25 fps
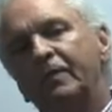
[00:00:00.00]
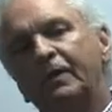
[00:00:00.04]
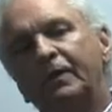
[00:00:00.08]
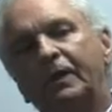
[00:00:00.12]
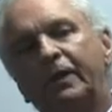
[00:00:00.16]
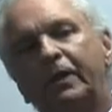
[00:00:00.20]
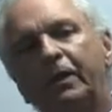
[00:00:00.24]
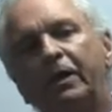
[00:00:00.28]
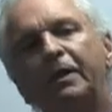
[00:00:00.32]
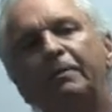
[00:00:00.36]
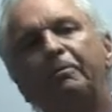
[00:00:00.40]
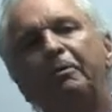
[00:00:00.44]

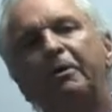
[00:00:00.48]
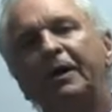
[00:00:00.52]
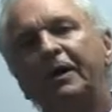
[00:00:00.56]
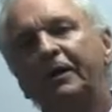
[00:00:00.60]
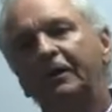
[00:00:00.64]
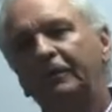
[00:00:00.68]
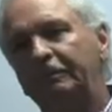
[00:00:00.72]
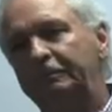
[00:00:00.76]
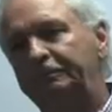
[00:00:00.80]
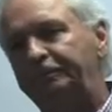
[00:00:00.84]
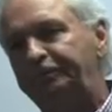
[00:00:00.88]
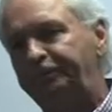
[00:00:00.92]
Gary
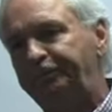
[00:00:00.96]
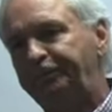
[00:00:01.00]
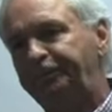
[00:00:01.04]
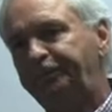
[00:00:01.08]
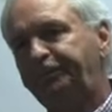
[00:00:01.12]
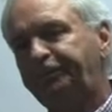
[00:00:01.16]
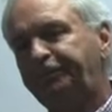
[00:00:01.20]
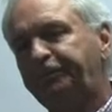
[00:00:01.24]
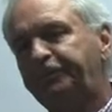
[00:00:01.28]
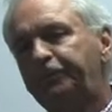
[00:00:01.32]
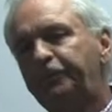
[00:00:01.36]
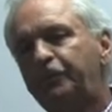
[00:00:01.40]
Brown.
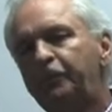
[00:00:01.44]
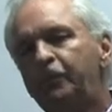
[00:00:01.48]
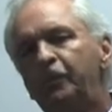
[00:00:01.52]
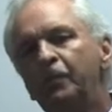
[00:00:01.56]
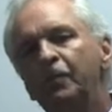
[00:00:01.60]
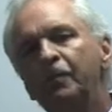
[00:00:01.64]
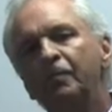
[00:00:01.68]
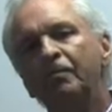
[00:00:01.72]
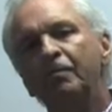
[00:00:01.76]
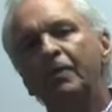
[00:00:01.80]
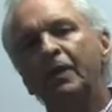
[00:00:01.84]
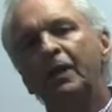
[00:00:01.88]

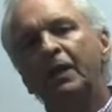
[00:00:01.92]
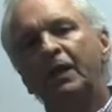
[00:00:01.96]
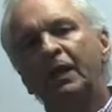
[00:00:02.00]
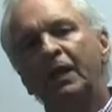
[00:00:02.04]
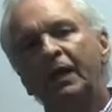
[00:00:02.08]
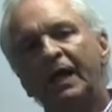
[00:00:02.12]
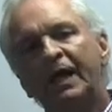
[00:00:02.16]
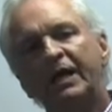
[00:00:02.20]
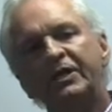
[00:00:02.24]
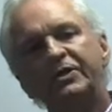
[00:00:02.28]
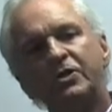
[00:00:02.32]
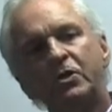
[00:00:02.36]

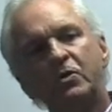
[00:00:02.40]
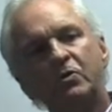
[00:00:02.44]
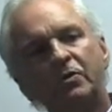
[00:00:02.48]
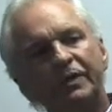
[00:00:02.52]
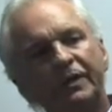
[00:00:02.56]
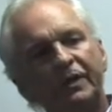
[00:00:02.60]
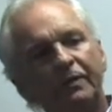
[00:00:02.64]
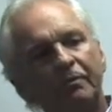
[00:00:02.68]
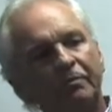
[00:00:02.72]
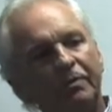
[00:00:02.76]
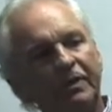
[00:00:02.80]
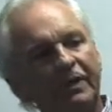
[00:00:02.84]
And I told
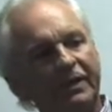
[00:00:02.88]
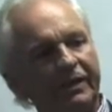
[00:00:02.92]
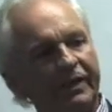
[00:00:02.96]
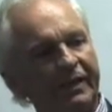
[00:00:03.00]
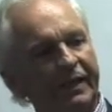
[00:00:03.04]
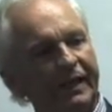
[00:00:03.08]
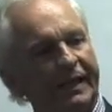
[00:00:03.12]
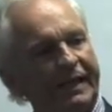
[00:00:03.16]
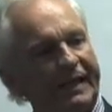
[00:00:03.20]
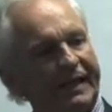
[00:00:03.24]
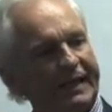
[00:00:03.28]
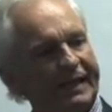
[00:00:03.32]
him
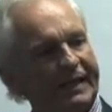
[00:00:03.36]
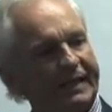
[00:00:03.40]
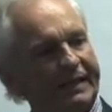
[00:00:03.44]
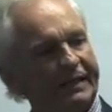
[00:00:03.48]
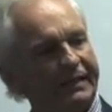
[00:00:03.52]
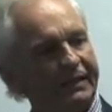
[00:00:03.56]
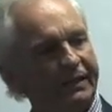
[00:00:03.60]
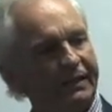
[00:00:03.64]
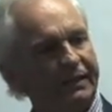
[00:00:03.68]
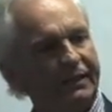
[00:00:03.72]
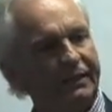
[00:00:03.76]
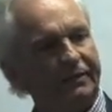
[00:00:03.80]
that I had
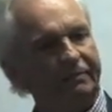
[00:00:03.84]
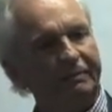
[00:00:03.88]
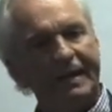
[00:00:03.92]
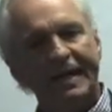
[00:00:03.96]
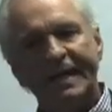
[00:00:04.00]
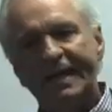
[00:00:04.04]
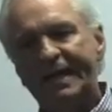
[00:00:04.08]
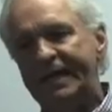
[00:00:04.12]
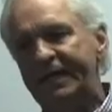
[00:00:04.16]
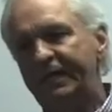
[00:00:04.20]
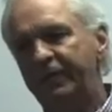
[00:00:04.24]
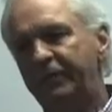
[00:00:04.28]
in
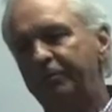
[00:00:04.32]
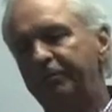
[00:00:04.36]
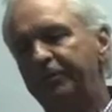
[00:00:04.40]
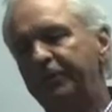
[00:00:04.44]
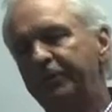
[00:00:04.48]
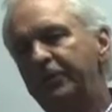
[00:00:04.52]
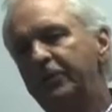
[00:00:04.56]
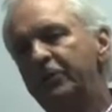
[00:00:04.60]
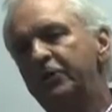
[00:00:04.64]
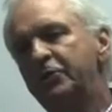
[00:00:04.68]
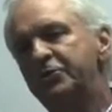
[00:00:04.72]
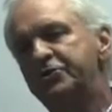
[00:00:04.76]
mind to
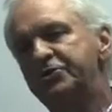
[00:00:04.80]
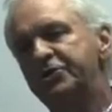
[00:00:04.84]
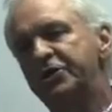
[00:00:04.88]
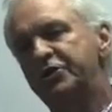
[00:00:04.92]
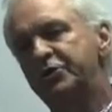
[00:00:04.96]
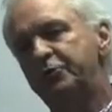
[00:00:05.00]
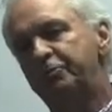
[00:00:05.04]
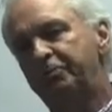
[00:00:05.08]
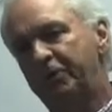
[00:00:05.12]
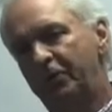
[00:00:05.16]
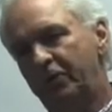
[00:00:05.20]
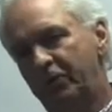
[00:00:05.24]
produce
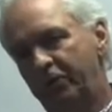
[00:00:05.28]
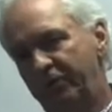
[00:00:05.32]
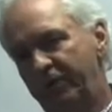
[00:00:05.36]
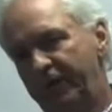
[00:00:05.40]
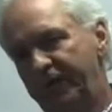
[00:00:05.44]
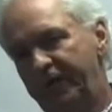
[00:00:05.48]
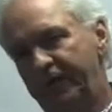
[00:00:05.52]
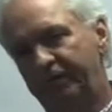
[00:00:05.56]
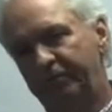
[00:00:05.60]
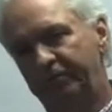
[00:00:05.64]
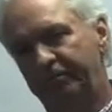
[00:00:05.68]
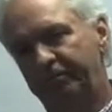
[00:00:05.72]
such a
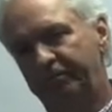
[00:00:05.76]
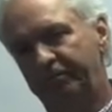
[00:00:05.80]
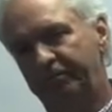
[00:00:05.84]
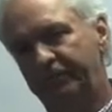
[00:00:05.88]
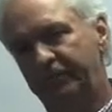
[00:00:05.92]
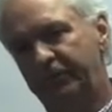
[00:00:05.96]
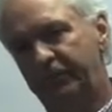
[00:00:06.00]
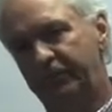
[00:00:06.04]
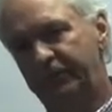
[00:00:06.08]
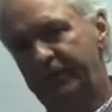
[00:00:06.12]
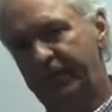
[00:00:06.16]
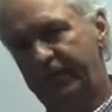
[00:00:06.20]
program
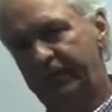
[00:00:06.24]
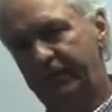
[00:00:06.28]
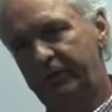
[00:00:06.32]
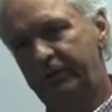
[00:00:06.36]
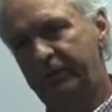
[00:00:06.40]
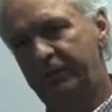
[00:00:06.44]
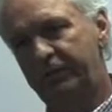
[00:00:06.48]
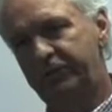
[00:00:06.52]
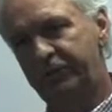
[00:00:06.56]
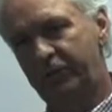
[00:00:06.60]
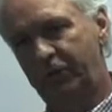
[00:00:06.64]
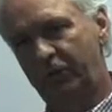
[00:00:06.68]
to take to
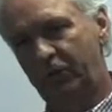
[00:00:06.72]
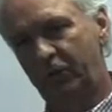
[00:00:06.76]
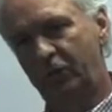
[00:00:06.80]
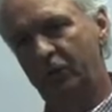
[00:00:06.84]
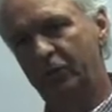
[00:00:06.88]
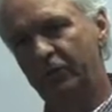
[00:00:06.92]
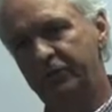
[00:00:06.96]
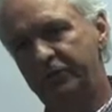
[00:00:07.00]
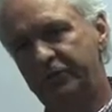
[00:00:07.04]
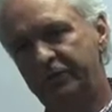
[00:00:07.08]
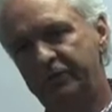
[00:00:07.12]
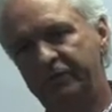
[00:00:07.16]
the
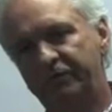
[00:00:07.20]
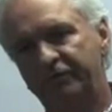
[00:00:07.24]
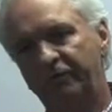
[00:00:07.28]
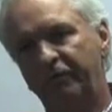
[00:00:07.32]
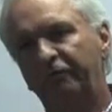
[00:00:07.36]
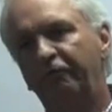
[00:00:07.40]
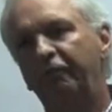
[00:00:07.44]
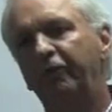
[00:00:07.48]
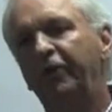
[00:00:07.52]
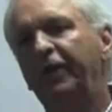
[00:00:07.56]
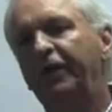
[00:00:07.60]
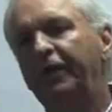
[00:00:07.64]
schools for
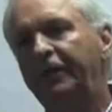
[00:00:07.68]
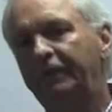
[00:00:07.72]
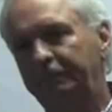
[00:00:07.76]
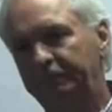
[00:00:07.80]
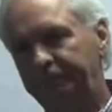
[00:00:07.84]
free.